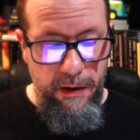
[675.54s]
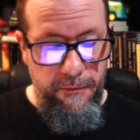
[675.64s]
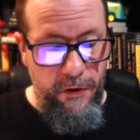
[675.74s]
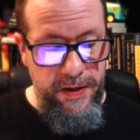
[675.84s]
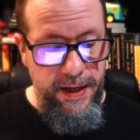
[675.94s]

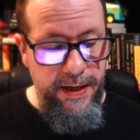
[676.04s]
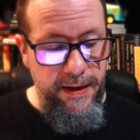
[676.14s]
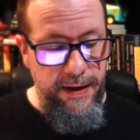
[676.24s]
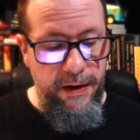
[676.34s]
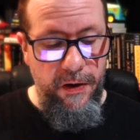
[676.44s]
For
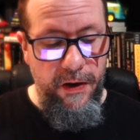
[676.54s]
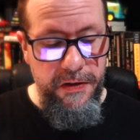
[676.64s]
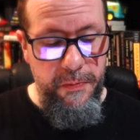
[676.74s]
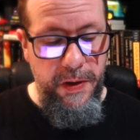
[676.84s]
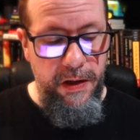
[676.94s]
Sega and her
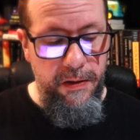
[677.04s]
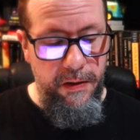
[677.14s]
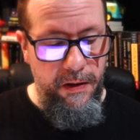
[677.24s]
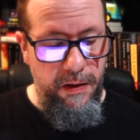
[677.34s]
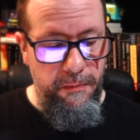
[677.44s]
husband,
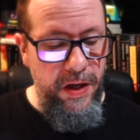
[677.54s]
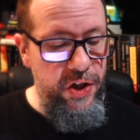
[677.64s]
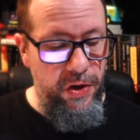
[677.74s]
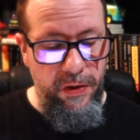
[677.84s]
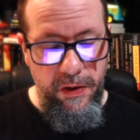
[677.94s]

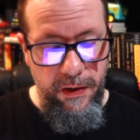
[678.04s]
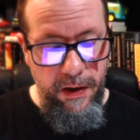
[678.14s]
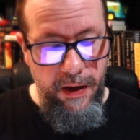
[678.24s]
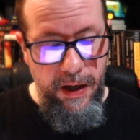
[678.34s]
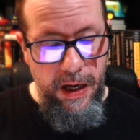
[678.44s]
Mitchell,
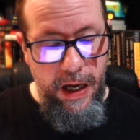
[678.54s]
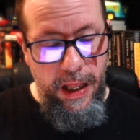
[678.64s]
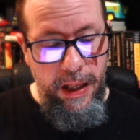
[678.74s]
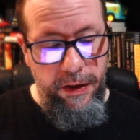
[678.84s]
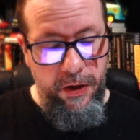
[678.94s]

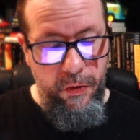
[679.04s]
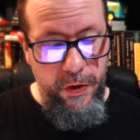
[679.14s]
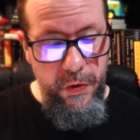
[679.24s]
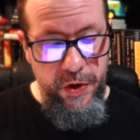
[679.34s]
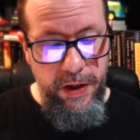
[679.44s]
the
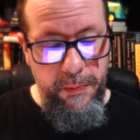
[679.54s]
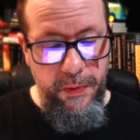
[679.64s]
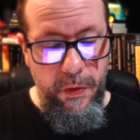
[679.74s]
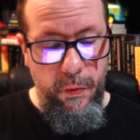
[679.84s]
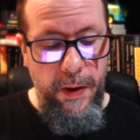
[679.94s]
crew ship
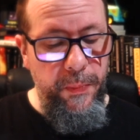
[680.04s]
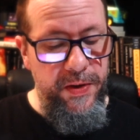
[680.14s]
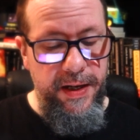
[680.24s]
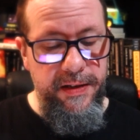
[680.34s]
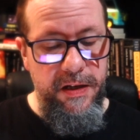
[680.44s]

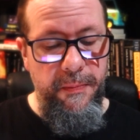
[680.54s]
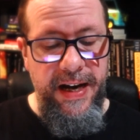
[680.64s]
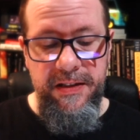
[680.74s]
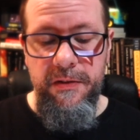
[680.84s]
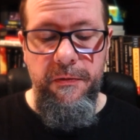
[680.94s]
represents a
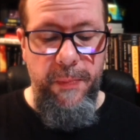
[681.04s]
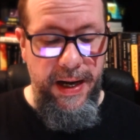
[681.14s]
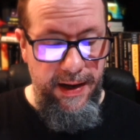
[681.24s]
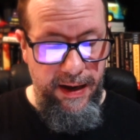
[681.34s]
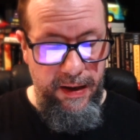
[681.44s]
massive
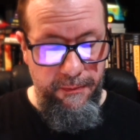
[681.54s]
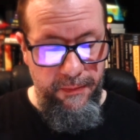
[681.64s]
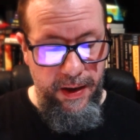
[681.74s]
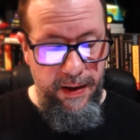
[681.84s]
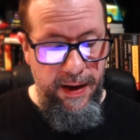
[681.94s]
payday.
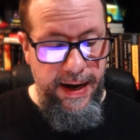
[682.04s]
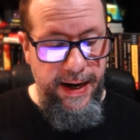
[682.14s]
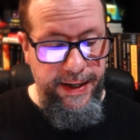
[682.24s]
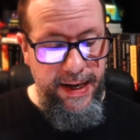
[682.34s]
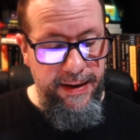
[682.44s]

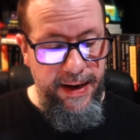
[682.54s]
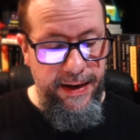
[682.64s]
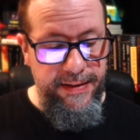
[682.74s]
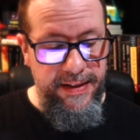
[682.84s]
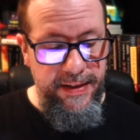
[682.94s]
Hacking
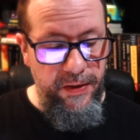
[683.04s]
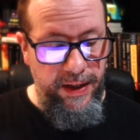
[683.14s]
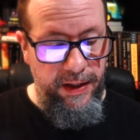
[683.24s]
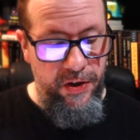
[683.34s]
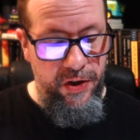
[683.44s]
and
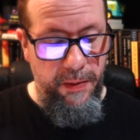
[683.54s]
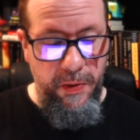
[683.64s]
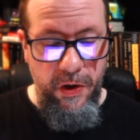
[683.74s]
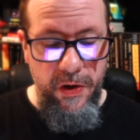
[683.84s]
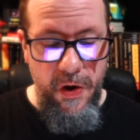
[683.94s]
stealing the
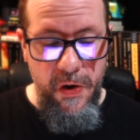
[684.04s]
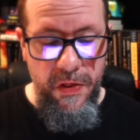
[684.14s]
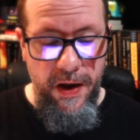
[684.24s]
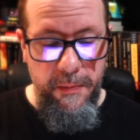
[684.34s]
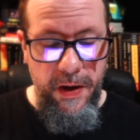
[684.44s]
ship could
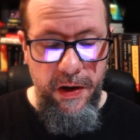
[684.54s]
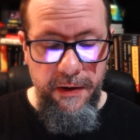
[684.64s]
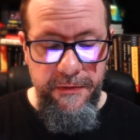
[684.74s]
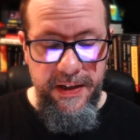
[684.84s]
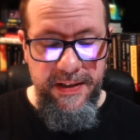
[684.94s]
earn them
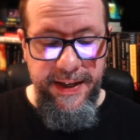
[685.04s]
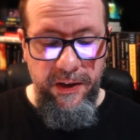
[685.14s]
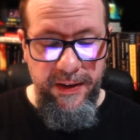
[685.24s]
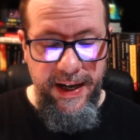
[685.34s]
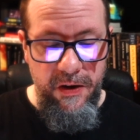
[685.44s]
enough to
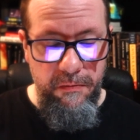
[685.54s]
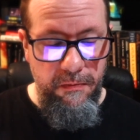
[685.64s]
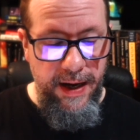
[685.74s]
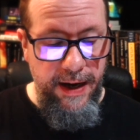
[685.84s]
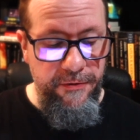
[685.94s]
settle down,
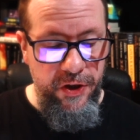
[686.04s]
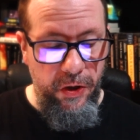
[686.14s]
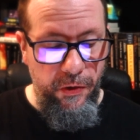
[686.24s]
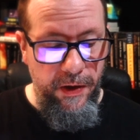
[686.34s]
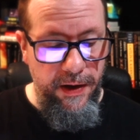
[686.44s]
have
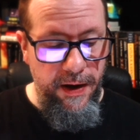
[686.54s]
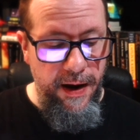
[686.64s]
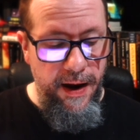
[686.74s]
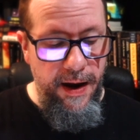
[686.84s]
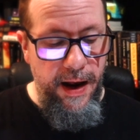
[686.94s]
children,
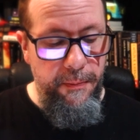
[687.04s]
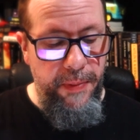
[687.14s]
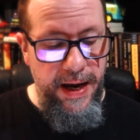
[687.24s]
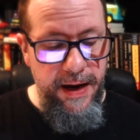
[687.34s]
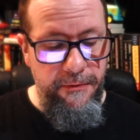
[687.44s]
and
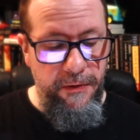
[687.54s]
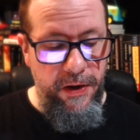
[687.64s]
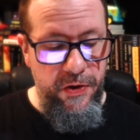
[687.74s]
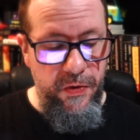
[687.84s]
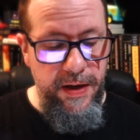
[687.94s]
pay for
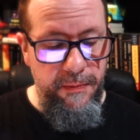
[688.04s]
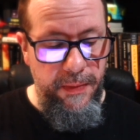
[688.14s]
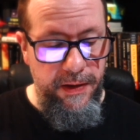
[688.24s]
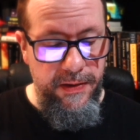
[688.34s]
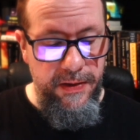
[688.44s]
the
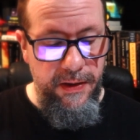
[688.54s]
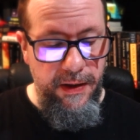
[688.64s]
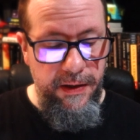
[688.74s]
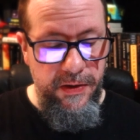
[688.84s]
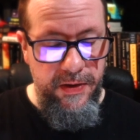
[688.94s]
treatments
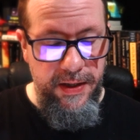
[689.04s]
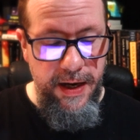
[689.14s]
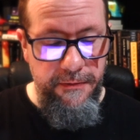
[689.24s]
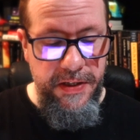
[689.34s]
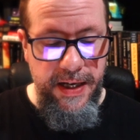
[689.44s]
to
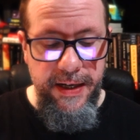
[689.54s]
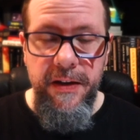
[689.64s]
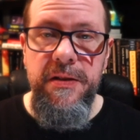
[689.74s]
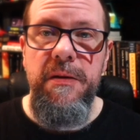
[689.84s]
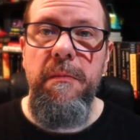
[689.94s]
save
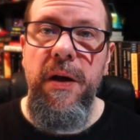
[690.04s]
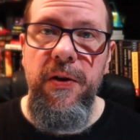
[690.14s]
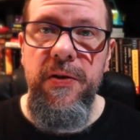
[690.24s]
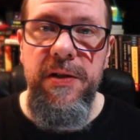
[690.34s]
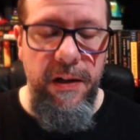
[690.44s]
Sega's
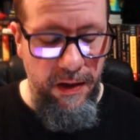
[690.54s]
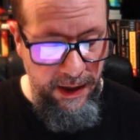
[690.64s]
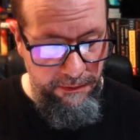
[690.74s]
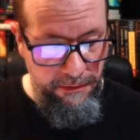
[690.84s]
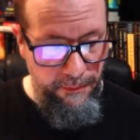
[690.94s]
mother's
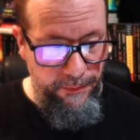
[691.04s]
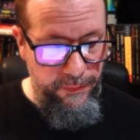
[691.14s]
life.